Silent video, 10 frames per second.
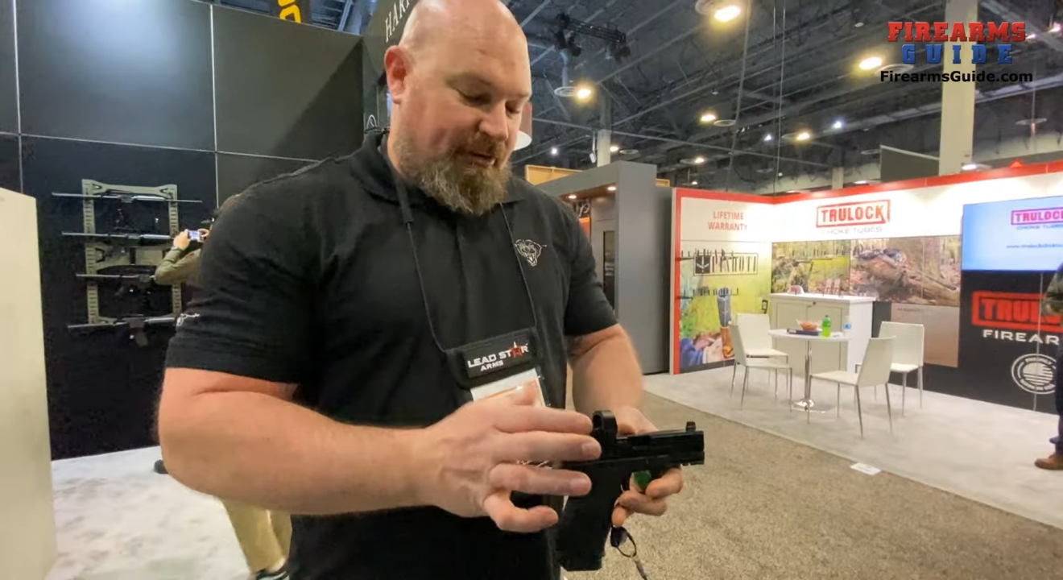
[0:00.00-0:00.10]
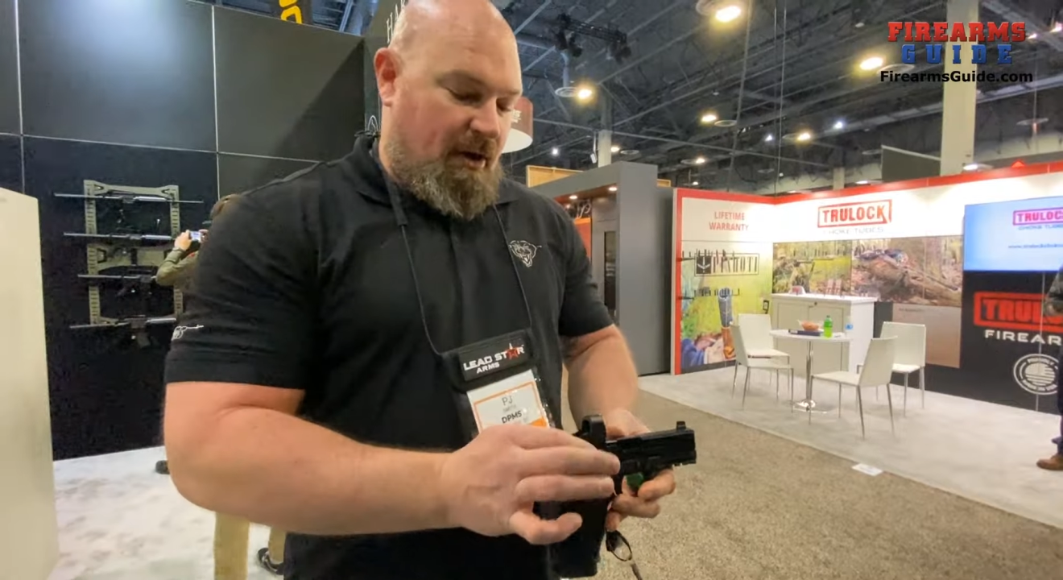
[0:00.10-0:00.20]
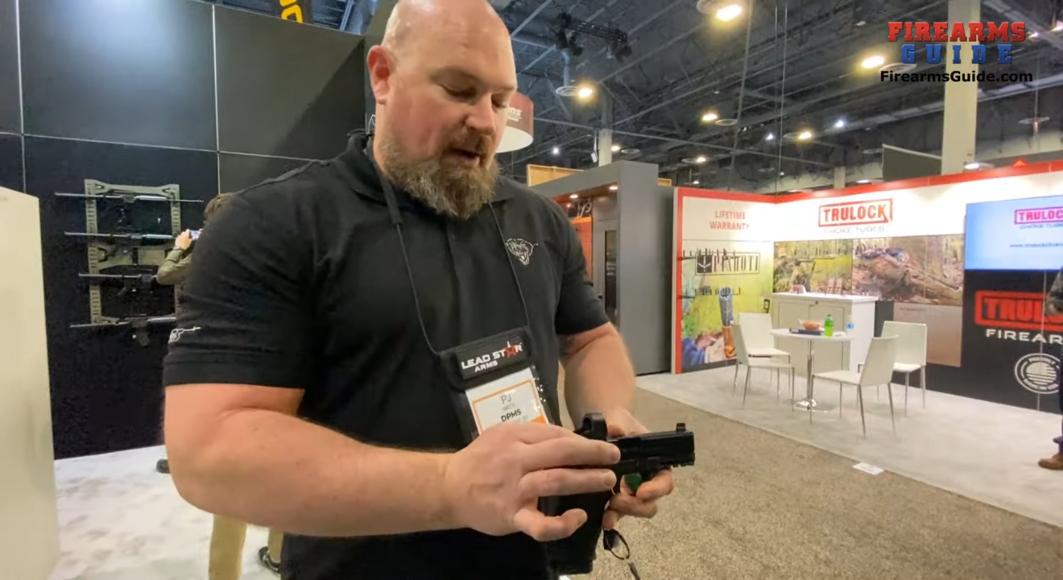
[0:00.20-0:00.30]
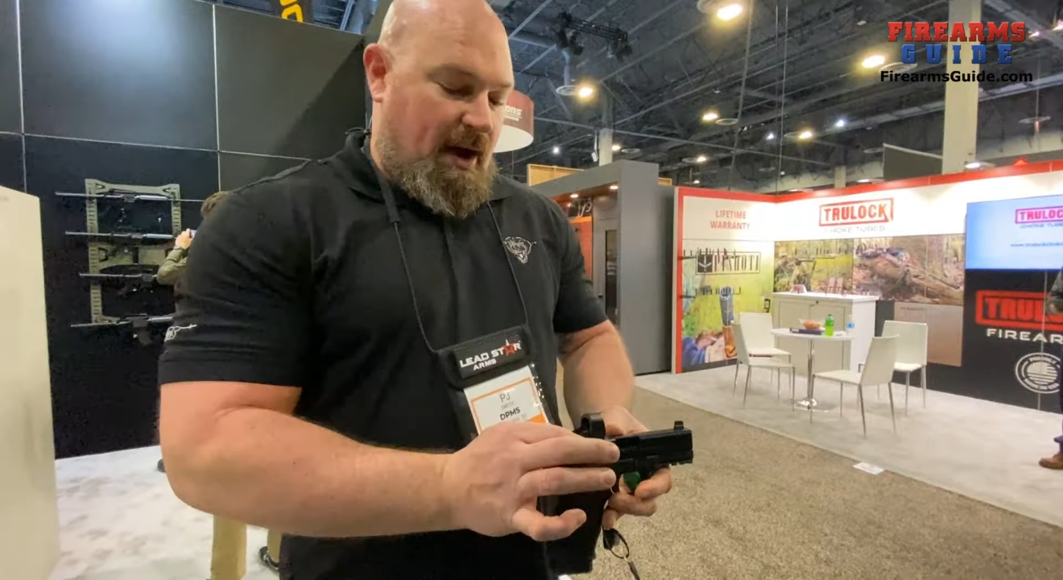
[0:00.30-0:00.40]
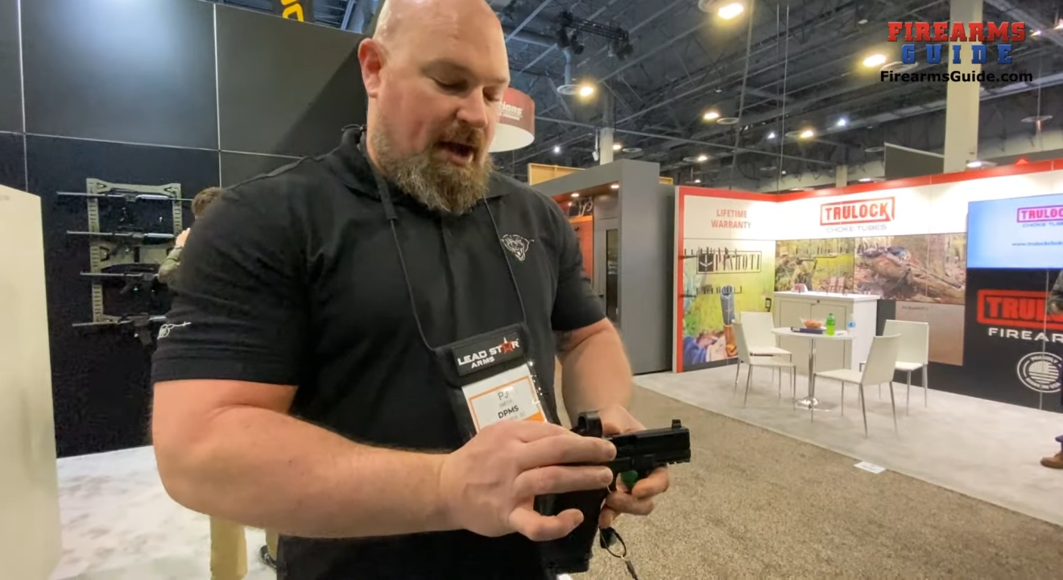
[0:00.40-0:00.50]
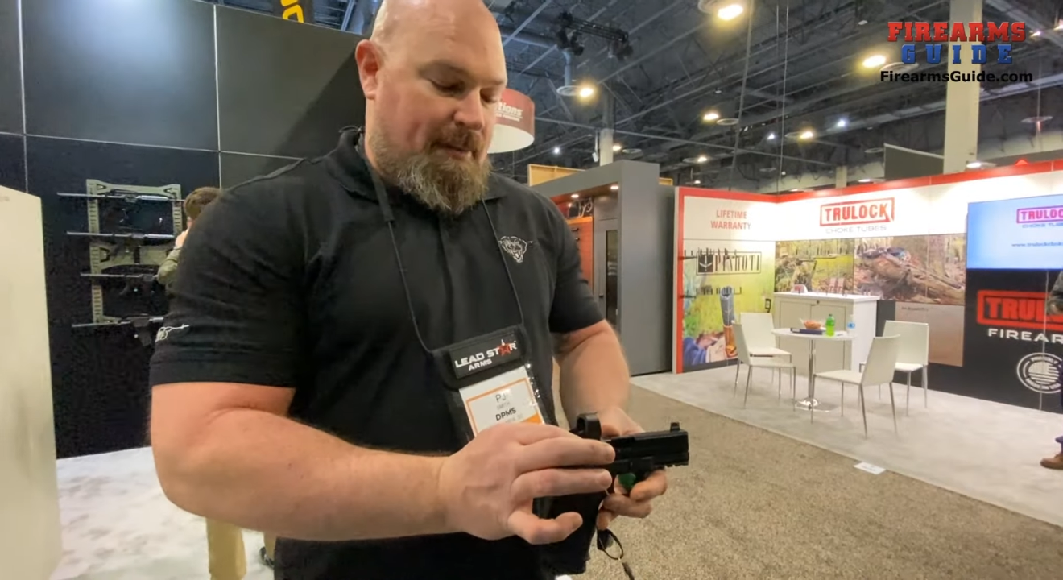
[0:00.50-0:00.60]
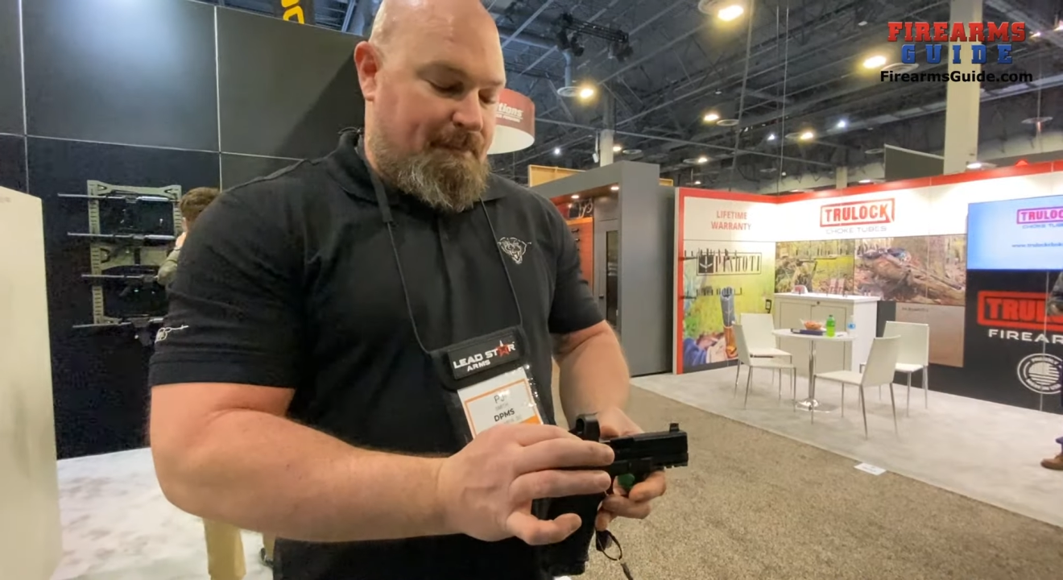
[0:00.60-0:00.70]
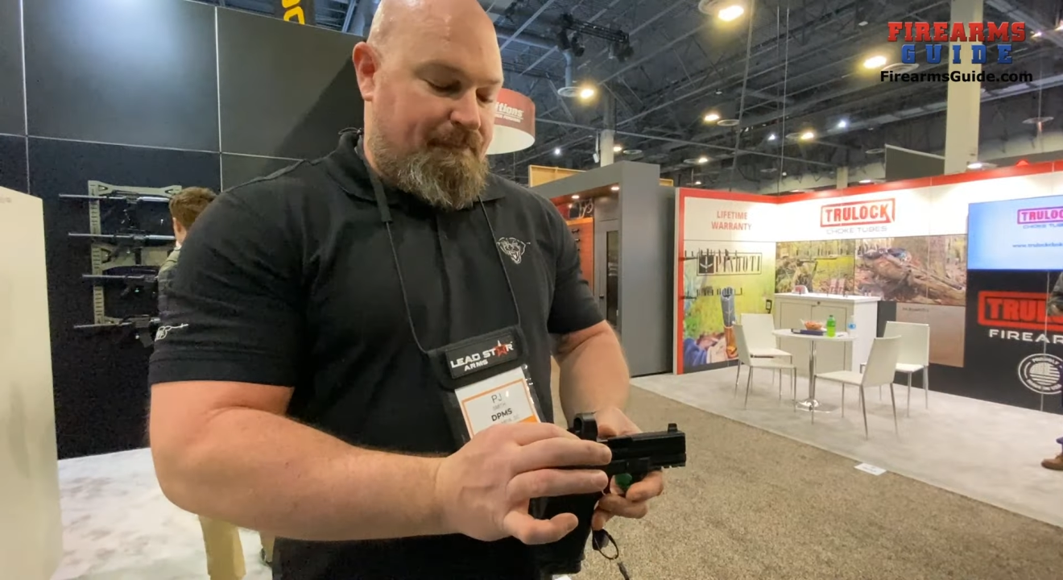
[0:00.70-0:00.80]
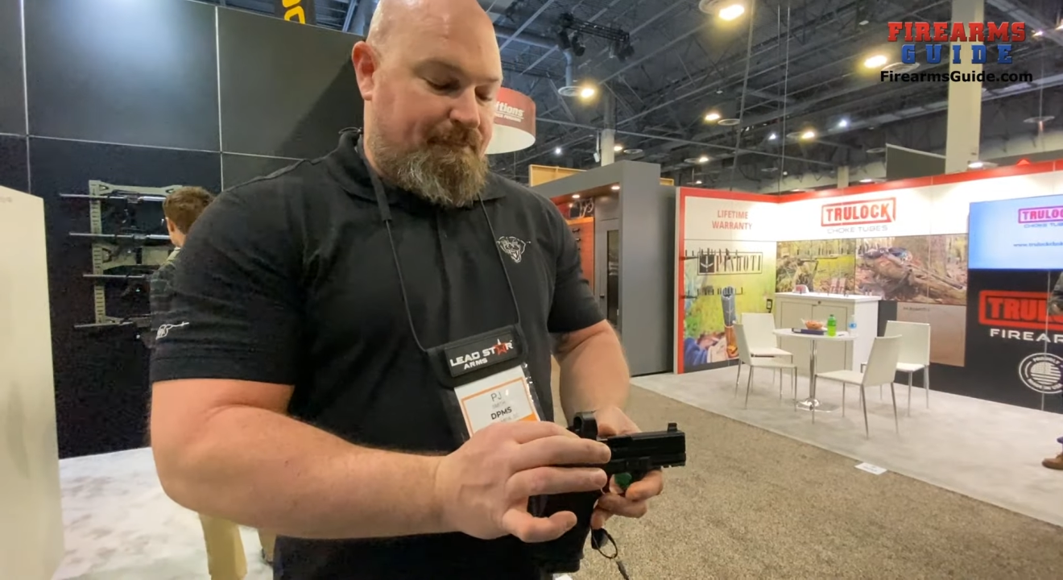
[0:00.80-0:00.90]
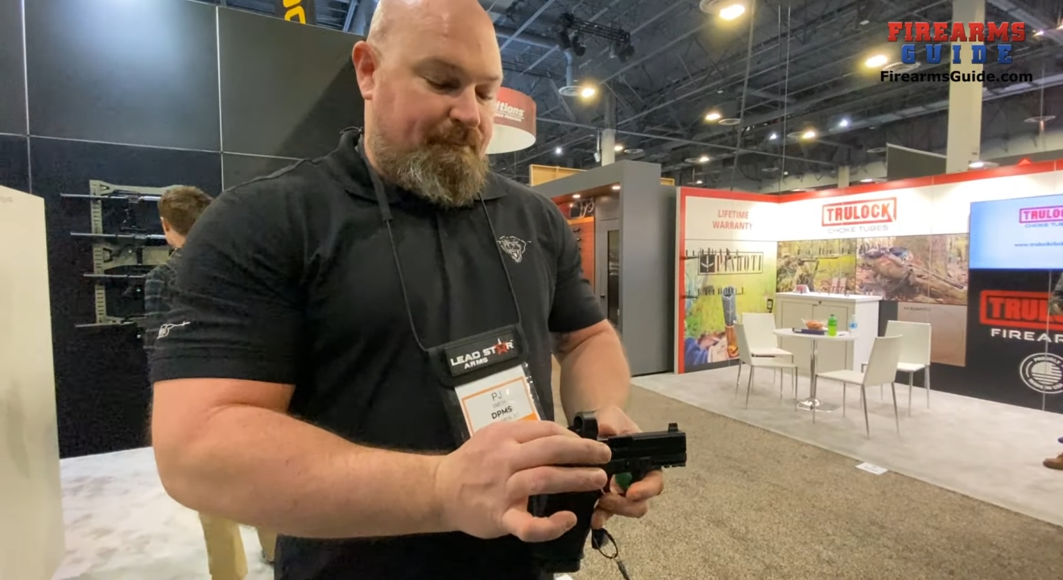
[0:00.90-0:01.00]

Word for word: So, um,